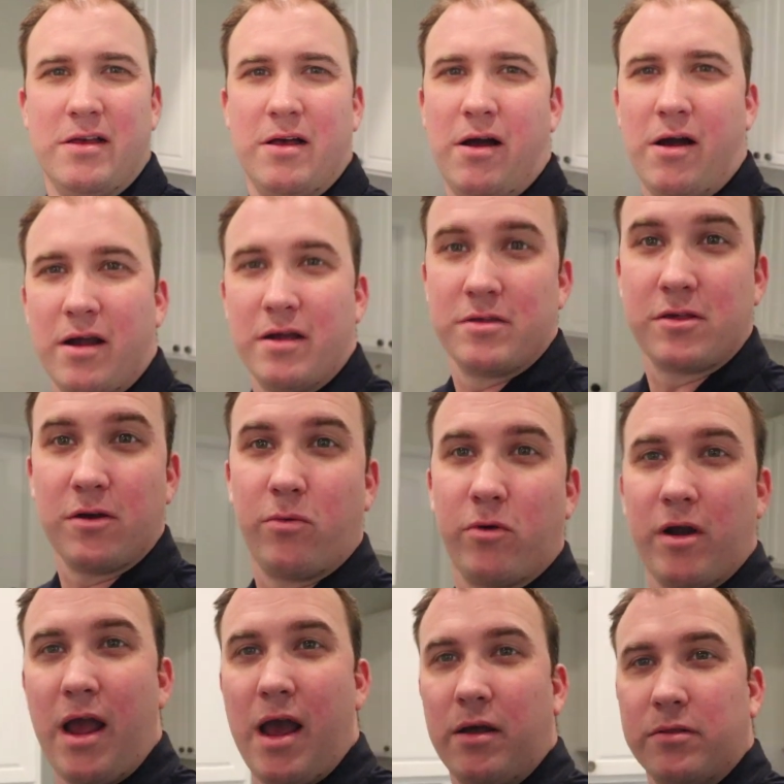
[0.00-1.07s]
Two. All right, so
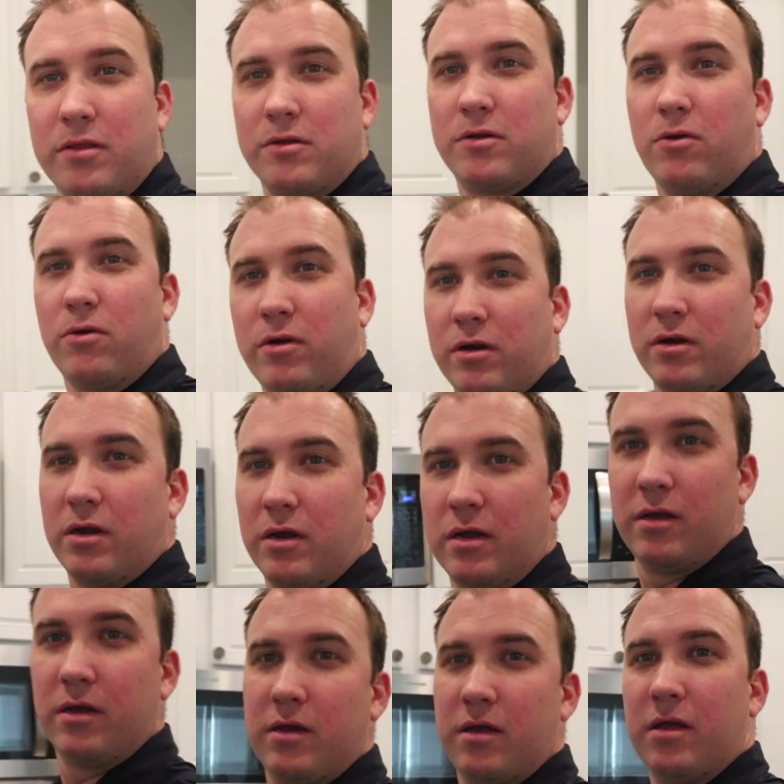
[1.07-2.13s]
we're out the door
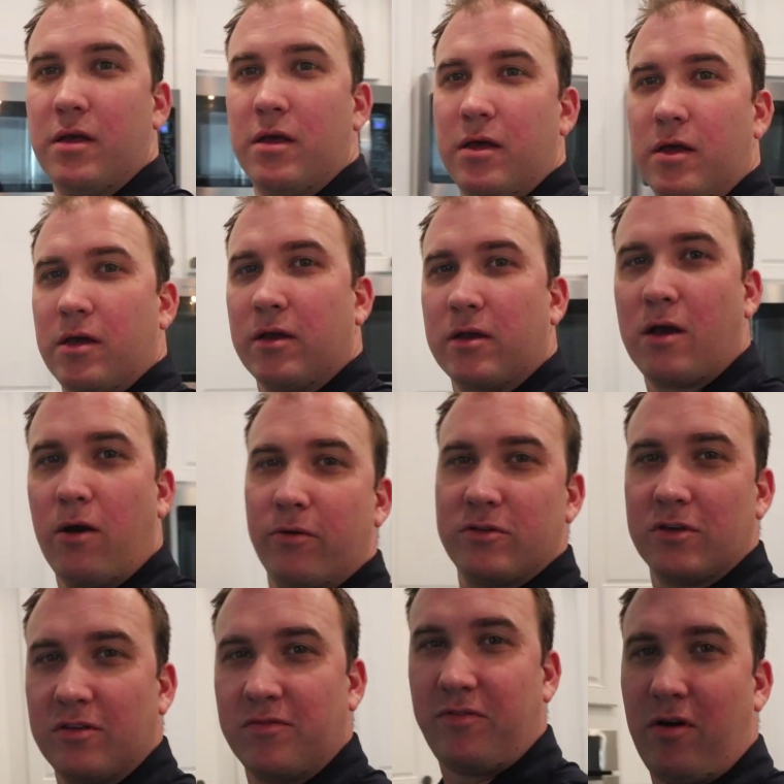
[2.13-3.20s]
going
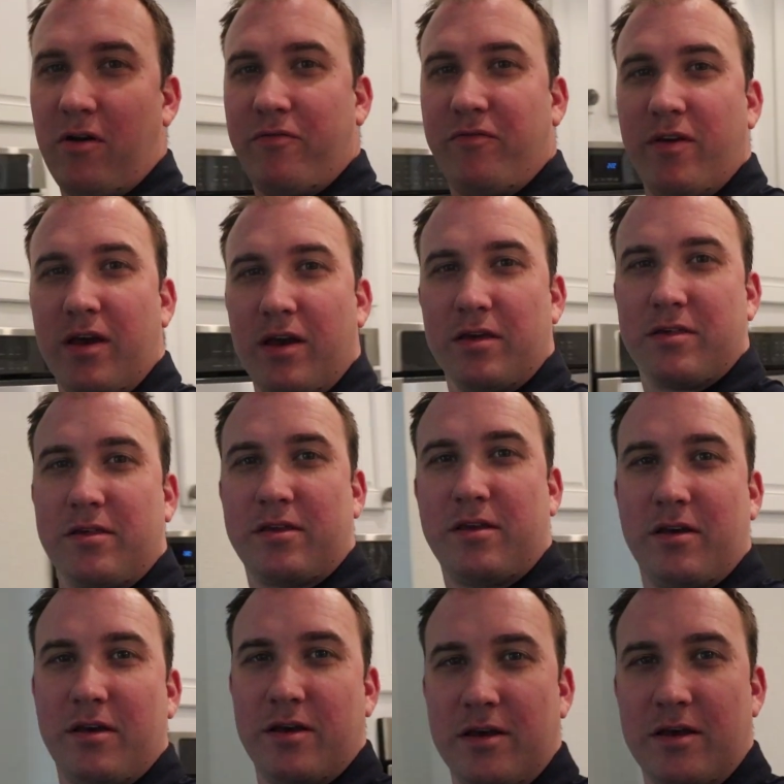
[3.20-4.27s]
to the Fall Fest.
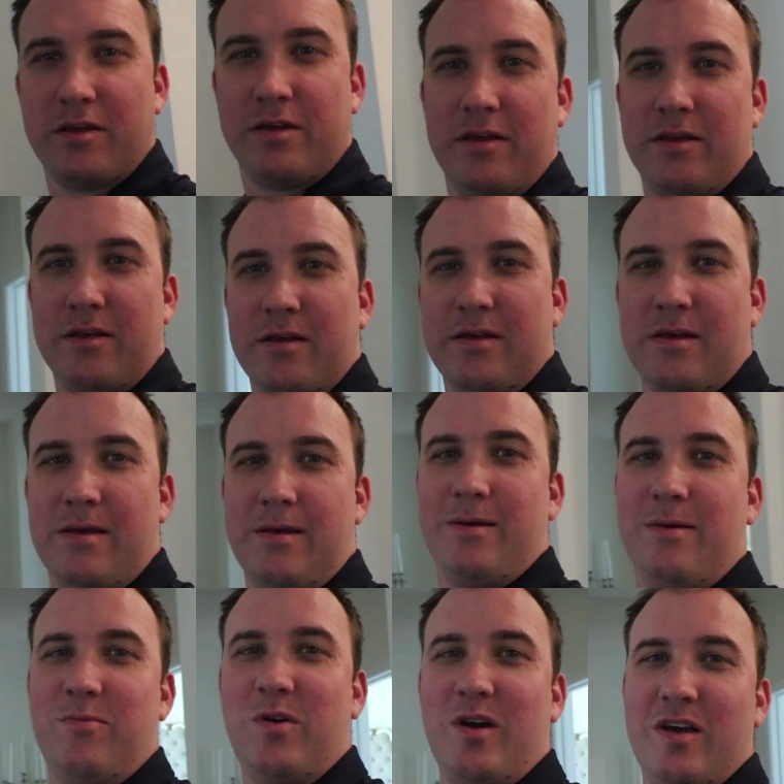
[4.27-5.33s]
Go like this,
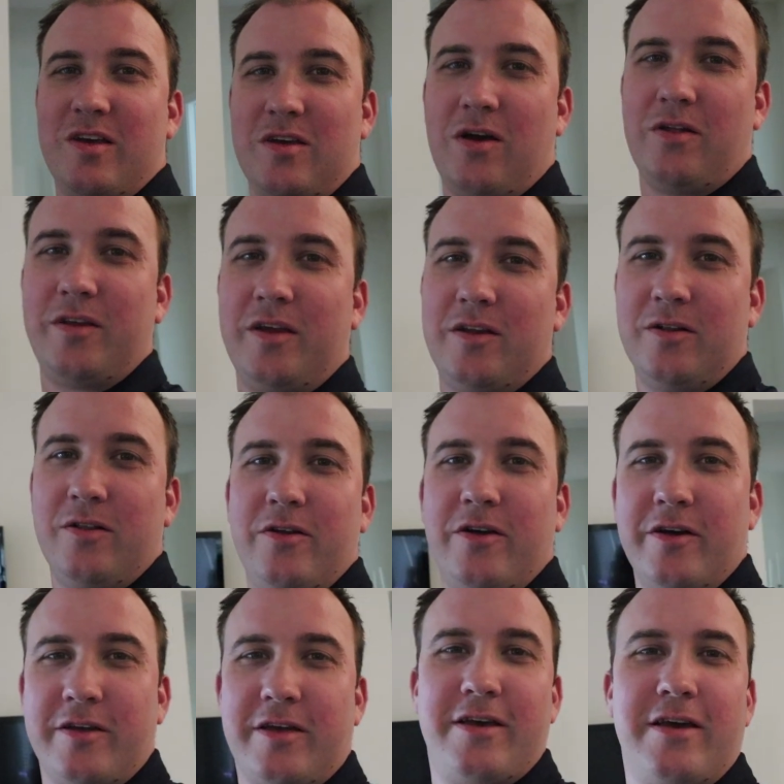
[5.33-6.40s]
no but y'all need to
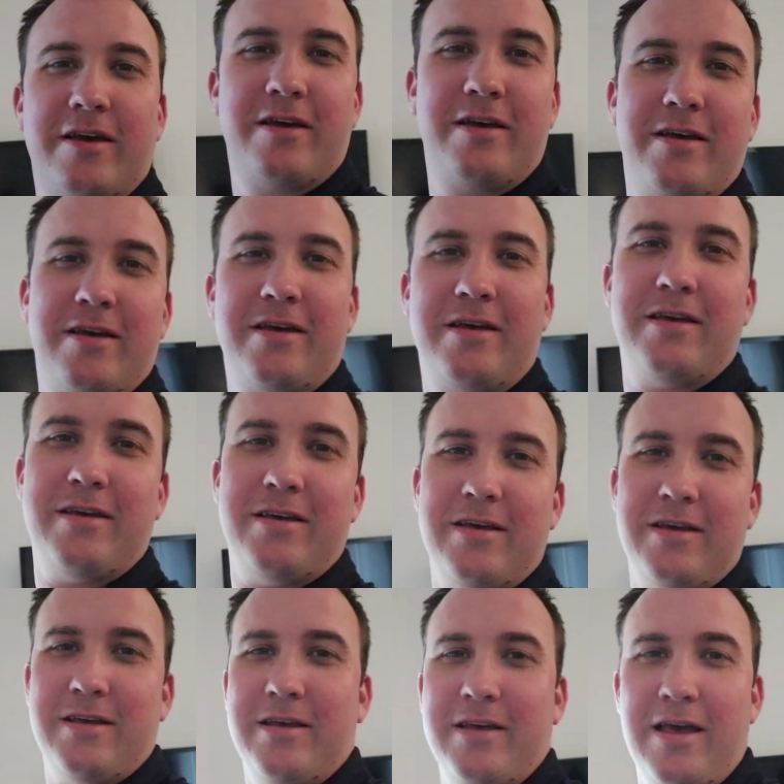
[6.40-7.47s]
look
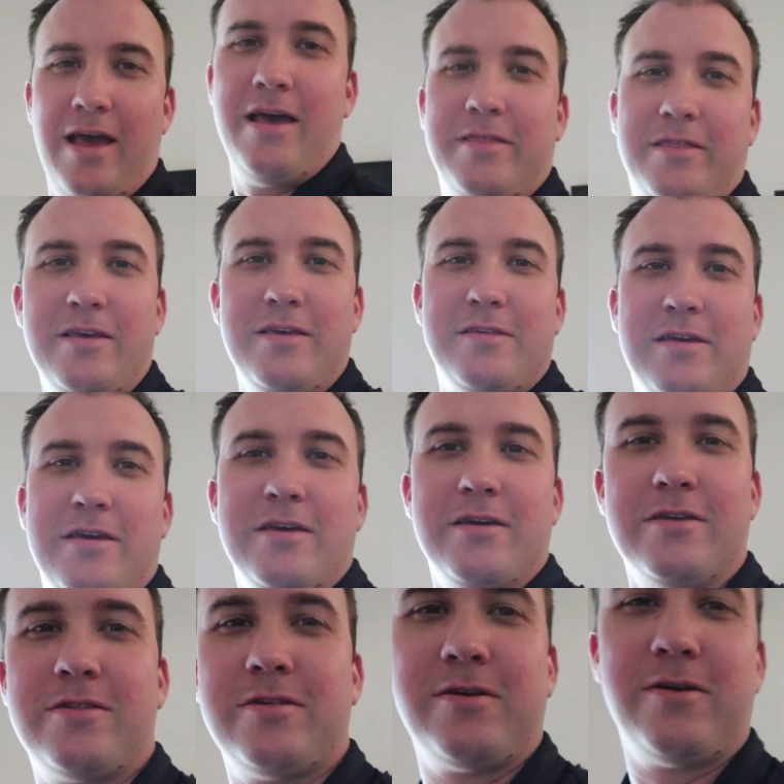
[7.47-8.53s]
at these
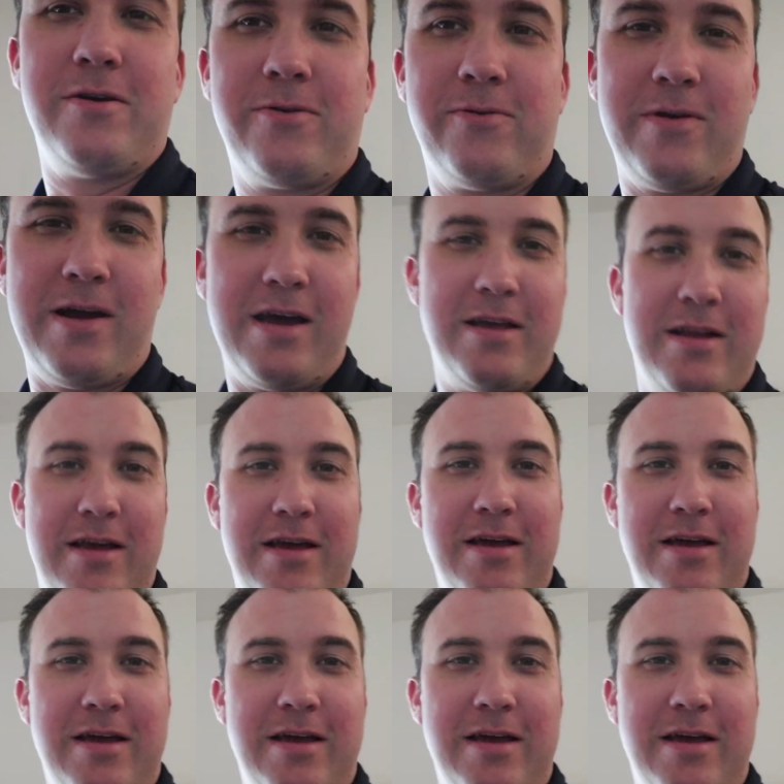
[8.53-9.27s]
kids right